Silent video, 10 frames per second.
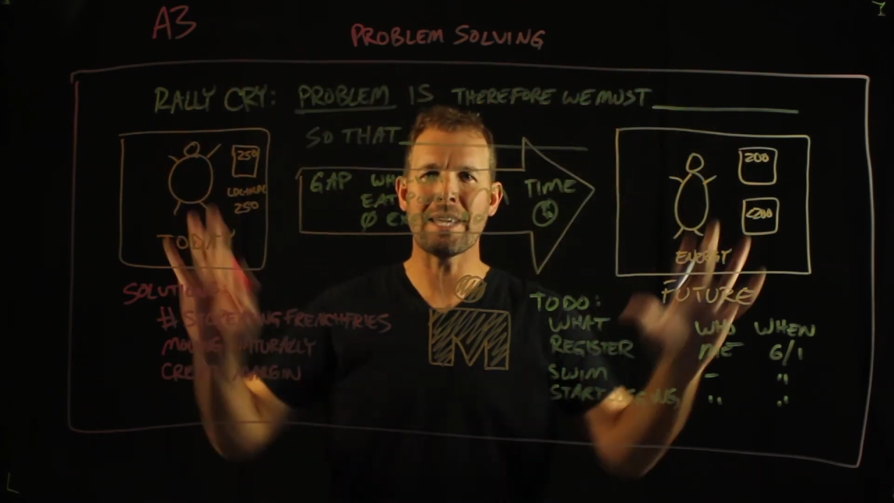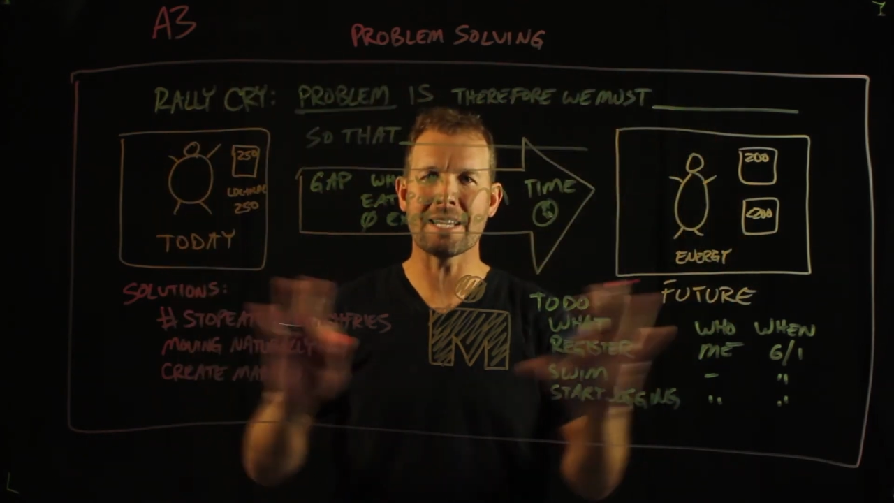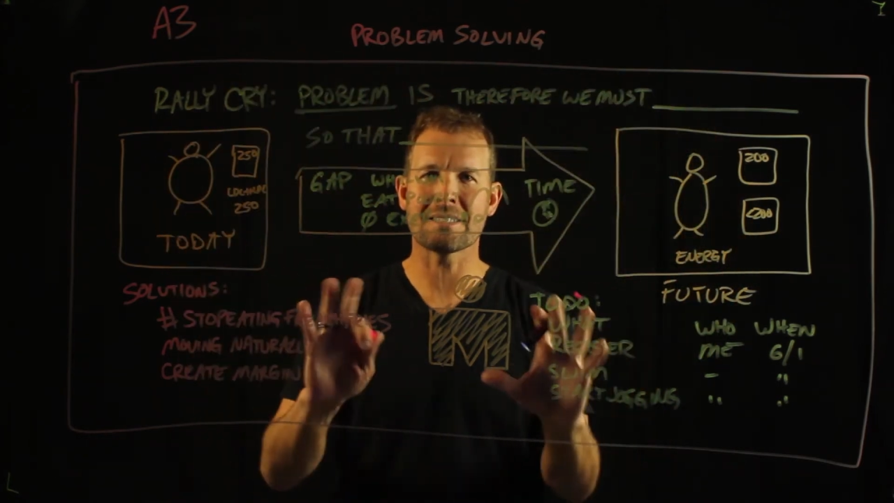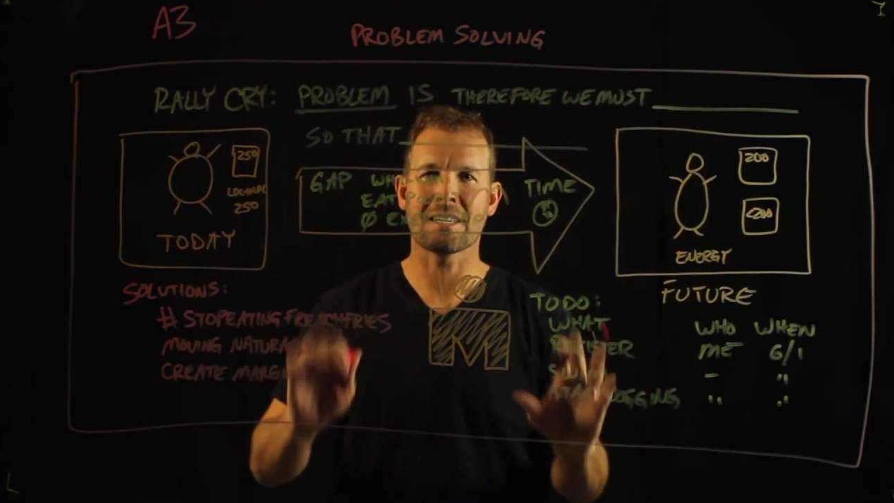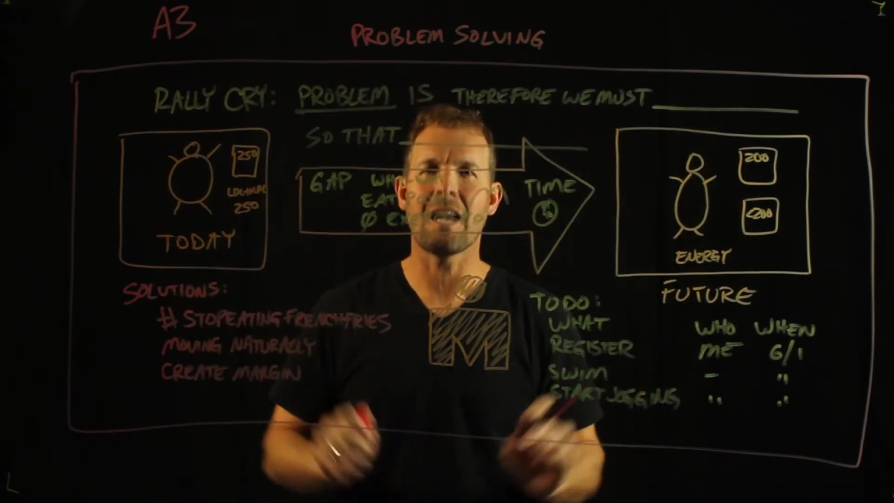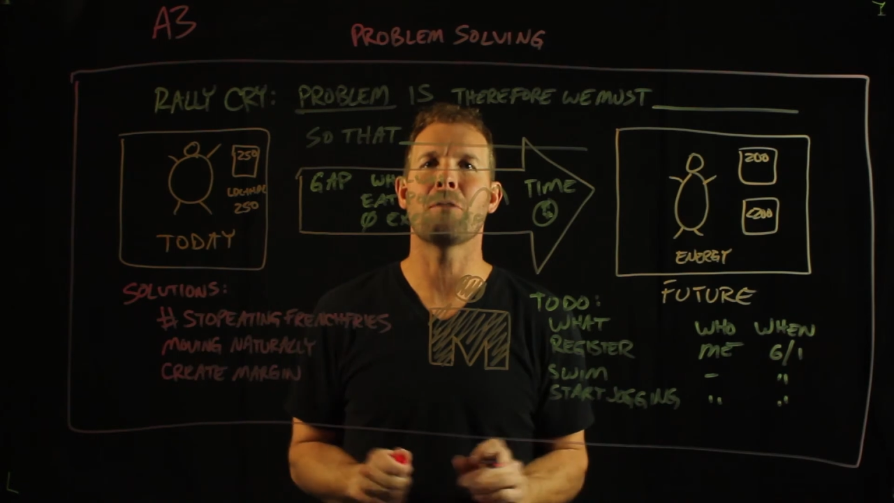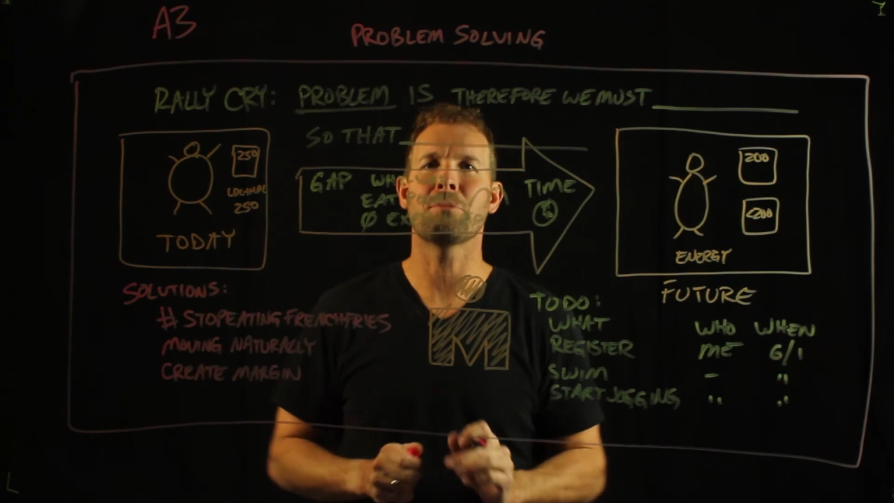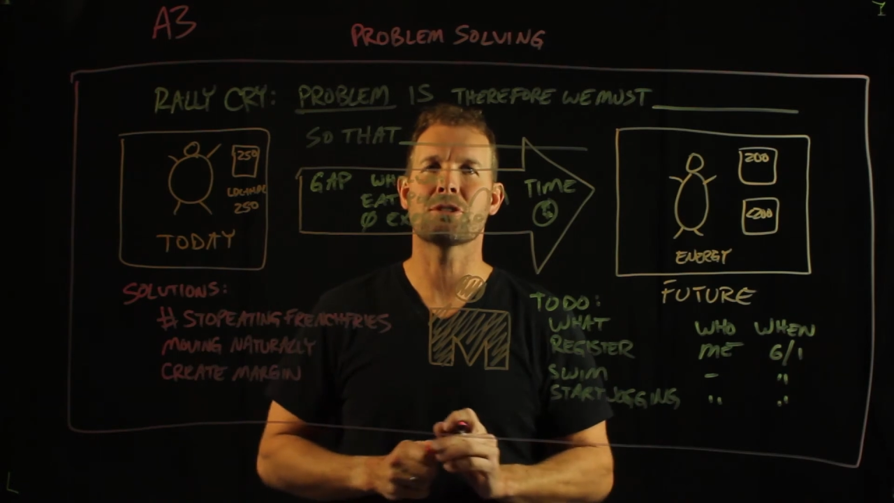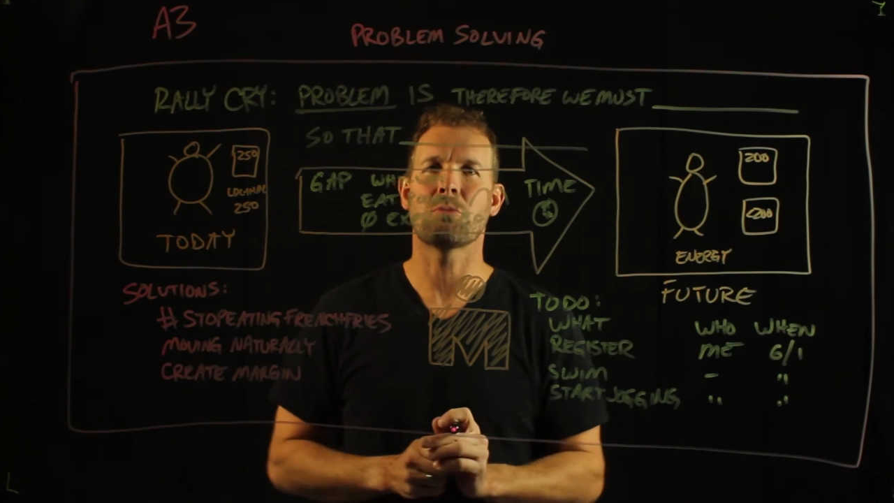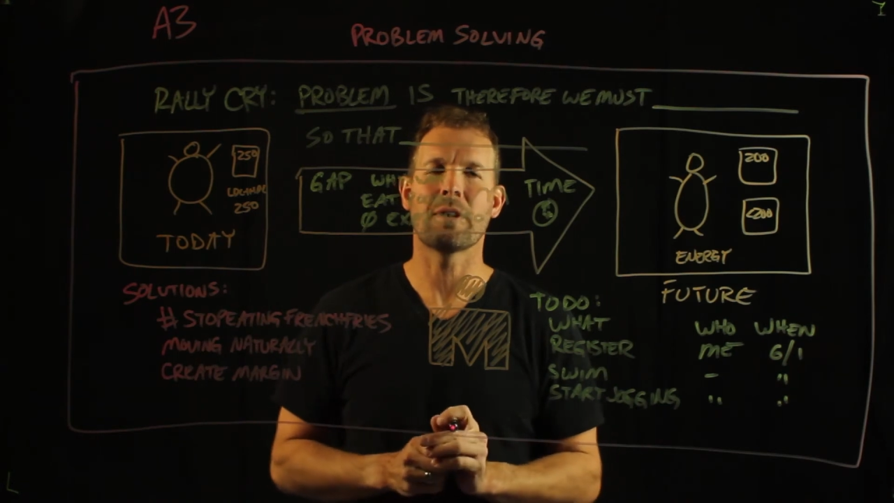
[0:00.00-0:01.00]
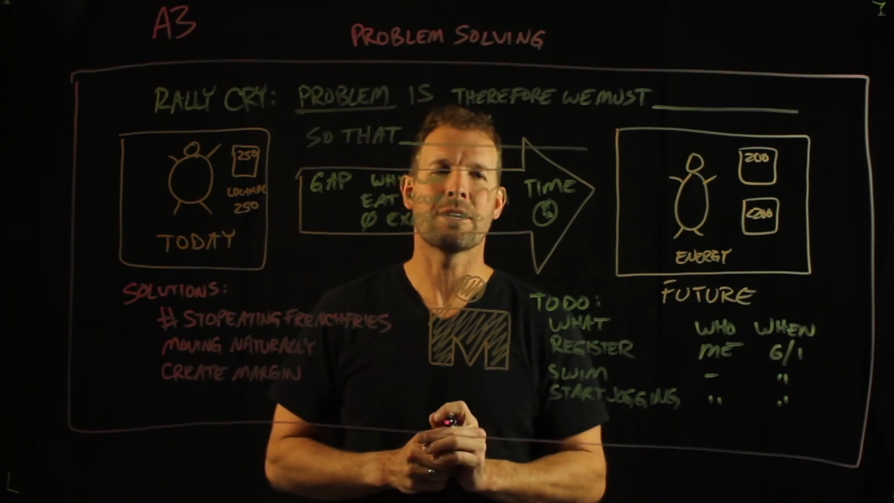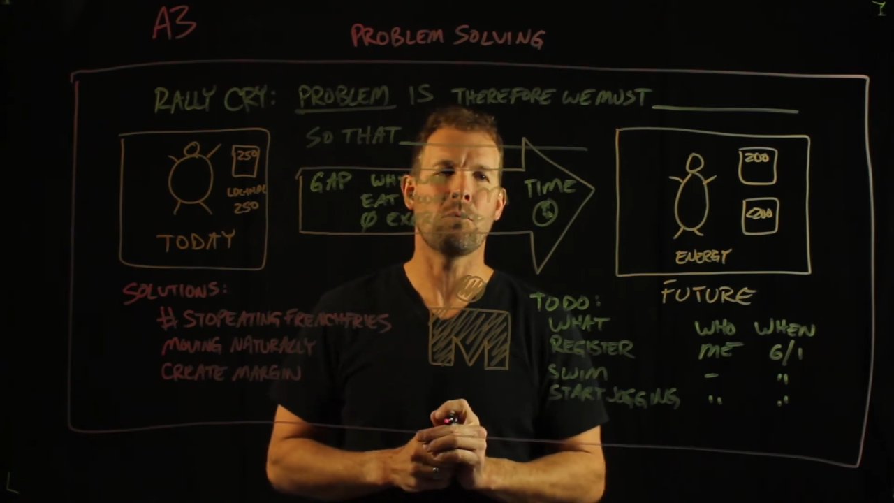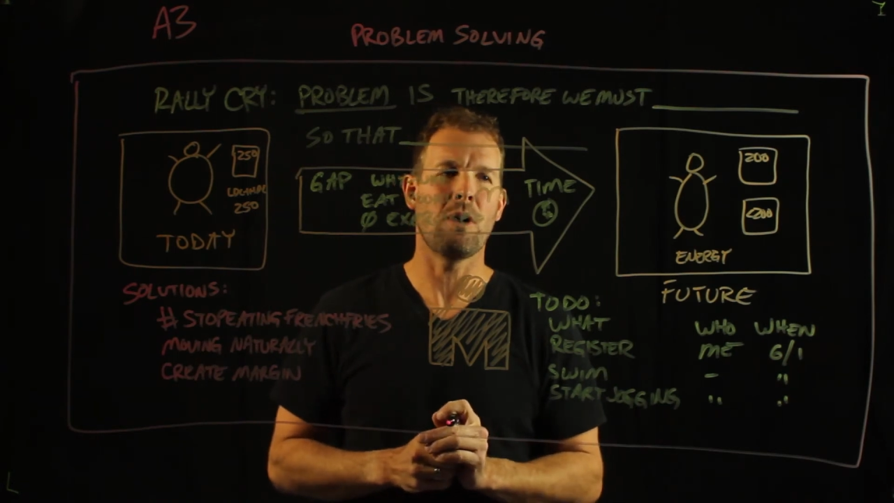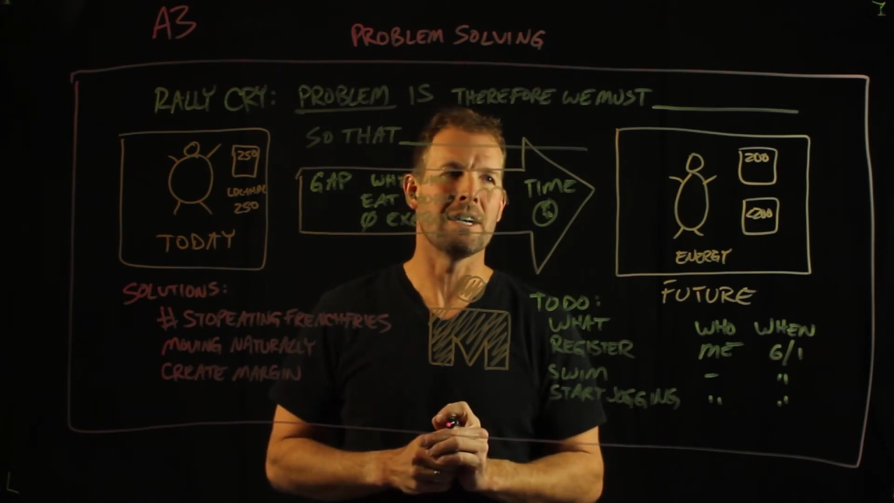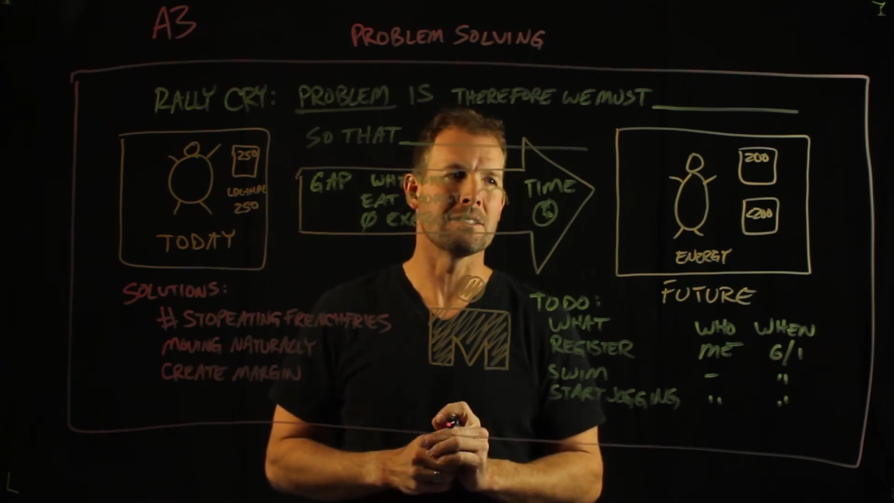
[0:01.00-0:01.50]
has accomplished what it
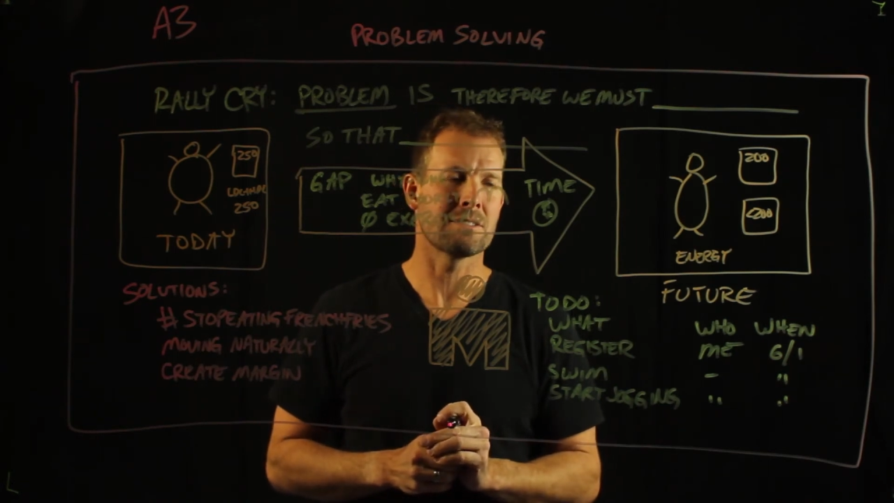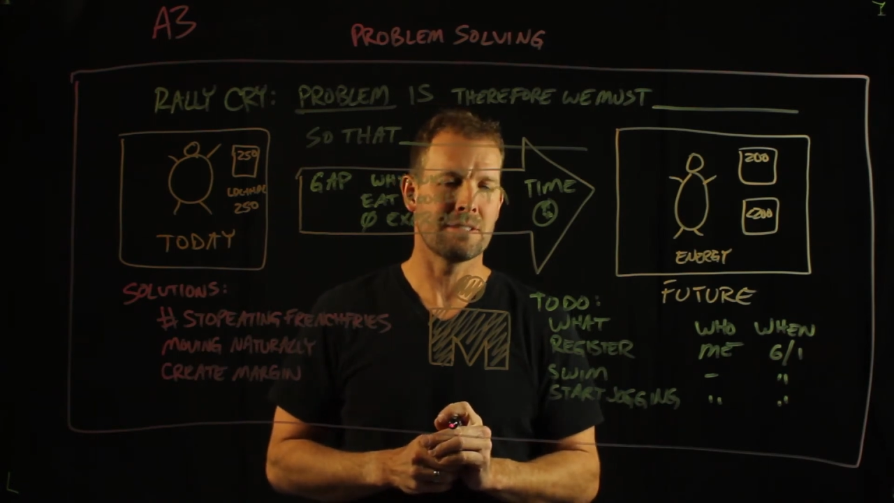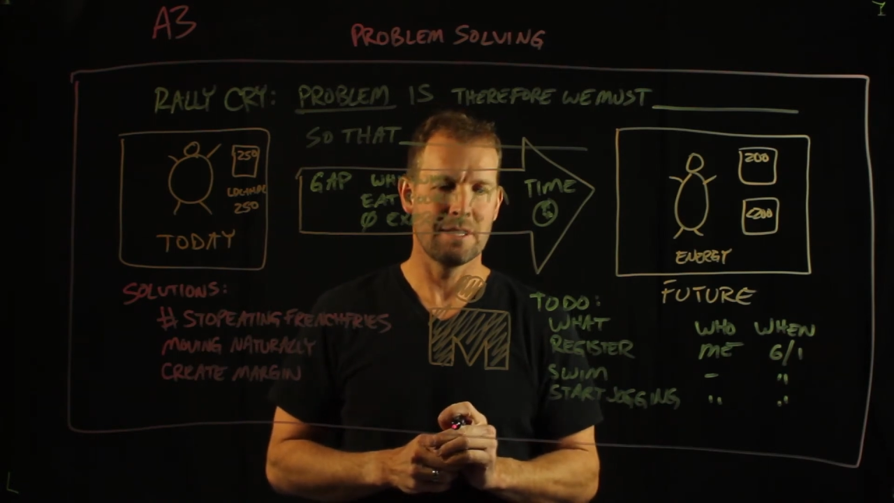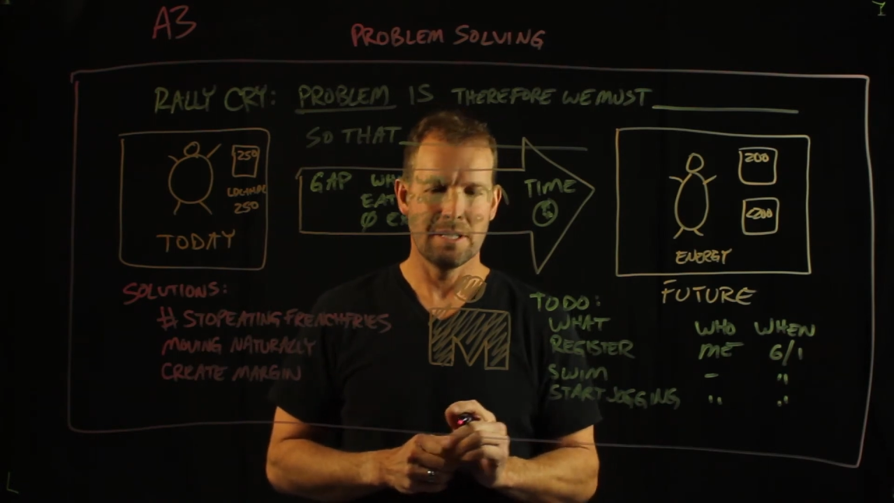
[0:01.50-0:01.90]
wants.